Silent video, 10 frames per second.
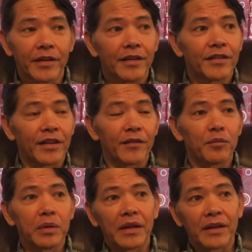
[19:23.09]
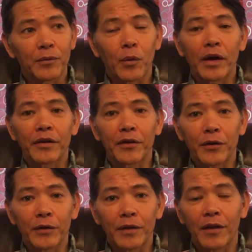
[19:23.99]
to give blood while
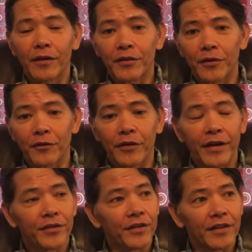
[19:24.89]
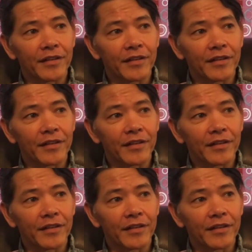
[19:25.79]
you're long-term fasting.